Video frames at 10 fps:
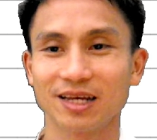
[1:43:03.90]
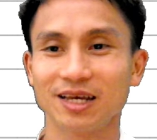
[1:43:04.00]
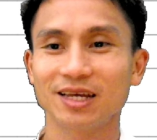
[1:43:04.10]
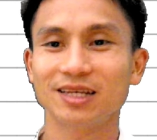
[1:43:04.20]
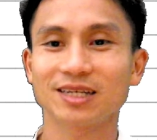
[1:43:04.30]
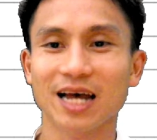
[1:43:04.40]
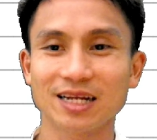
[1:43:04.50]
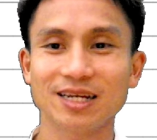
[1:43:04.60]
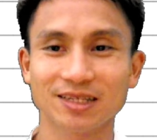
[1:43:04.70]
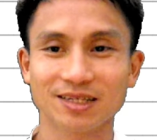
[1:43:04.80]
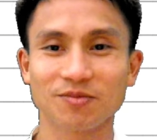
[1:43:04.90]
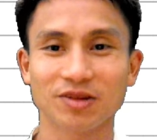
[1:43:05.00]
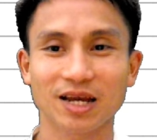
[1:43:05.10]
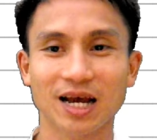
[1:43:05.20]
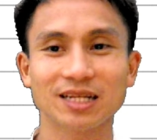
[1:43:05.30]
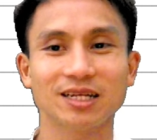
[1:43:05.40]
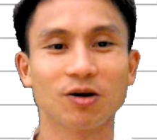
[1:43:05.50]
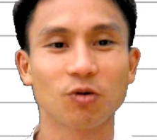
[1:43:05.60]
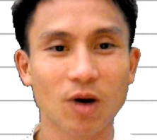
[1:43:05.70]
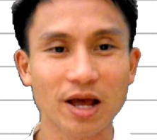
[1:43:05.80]
It's cutting something, cutting a
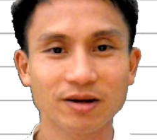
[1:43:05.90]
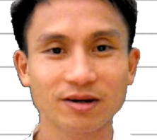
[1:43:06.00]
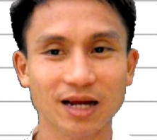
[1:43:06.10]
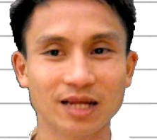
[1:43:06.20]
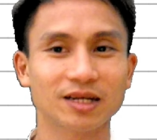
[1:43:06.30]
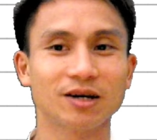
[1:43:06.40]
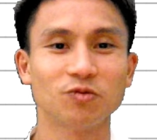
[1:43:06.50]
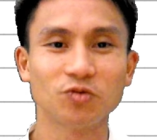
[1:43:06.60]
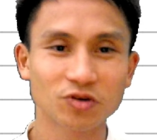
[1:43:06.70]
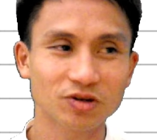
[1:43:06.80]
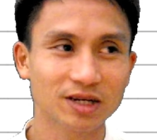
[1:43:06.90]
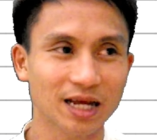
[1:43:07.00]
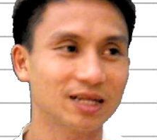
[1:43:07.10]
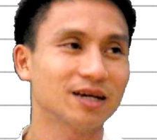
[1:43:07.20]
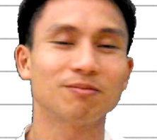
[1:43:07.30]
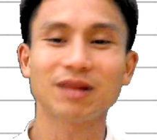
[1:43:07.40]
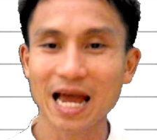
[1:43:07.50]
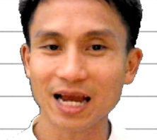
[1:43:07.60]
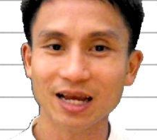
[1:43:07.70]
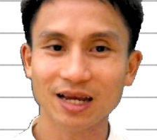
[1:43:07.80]
wire, cutting a wood, cutting a
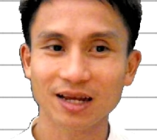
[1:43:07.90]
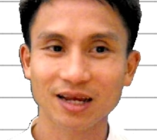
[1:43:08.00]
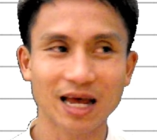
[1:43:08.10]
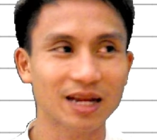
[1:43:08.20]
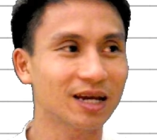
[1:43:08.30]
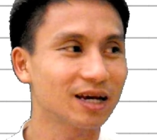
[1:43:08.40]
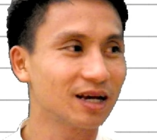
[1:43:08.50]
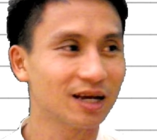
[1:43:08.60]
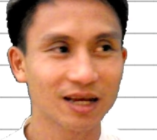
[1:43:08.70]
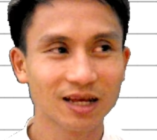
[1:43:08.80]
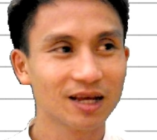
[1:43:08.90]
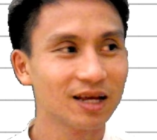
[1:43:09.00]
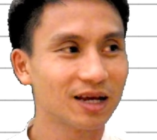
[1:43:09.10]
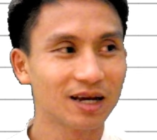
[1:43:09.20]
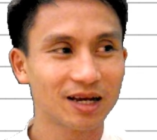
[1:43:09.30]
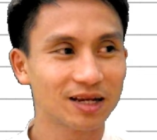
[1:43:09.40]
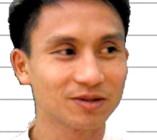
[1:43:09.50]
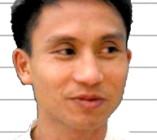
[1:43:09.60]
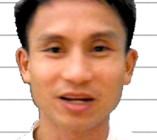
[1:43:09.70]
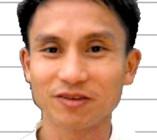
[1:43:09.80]
plank, cutting some
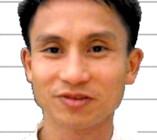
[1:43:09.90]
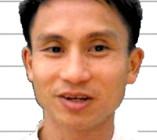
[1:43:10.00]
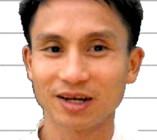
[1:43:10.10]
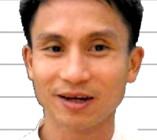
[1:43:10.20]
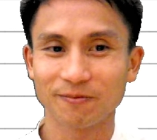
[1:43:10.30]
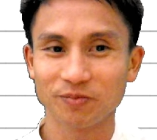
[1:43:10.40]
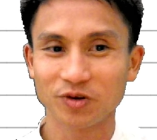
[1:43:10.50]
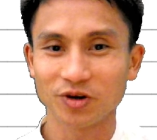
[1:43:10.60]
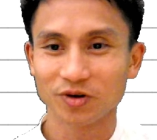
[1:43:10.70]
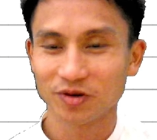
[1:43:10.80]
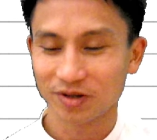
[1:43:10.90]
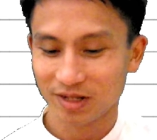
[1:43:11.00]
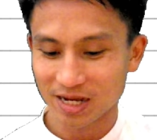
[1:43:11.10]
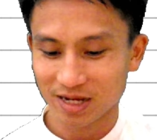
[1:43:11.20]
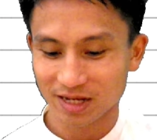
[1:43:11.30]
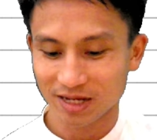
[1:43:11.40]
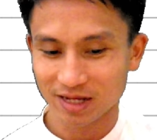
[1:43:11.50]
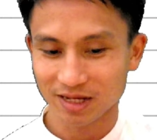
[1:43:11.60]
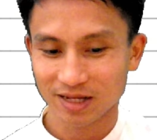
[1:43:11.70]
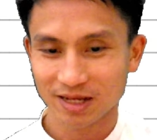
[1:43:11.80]
kind of, you know, like
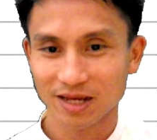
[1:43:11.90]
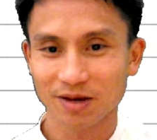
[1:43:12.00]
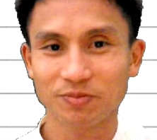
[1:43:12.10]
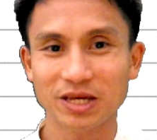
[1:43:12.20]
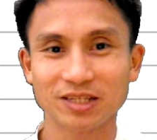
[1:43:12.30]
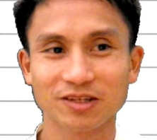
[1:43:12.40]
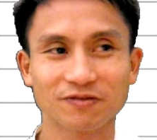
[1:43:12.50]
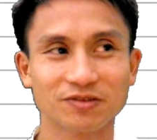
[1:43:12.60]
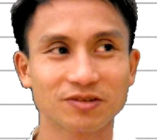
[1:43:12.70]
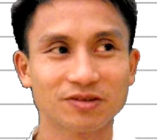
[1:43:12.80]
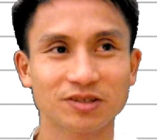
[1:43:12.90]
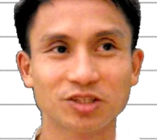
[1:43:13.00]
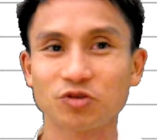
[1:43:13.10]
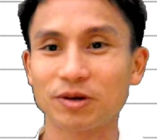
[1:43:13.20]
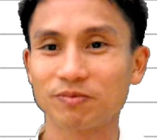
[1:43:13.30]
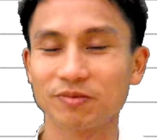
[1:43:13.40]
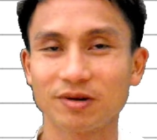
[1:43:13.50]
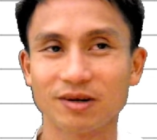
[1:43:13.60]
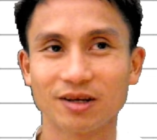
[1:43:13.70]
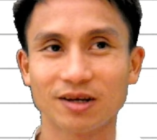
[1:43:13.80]
a piece of strip,
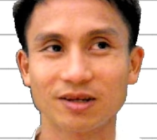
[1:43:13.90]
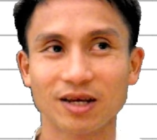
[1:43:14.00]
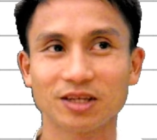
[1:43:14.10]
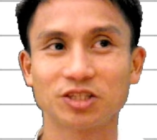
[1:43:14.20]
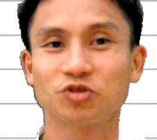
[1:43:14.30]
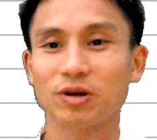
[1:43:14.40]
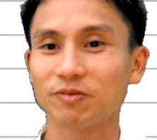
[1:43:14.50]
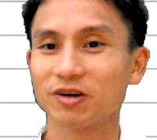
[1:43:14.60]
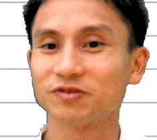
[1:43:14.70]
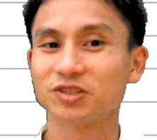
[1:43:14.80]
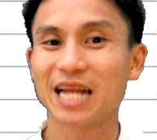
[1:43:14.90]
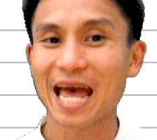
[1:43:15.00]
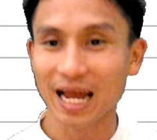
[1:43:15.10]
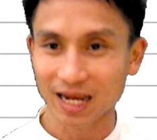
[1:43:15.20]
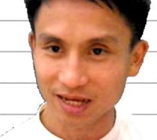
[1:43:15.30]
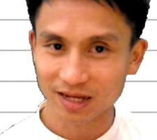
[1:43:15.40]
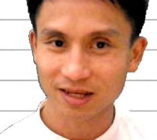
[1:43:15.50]
a strip of snack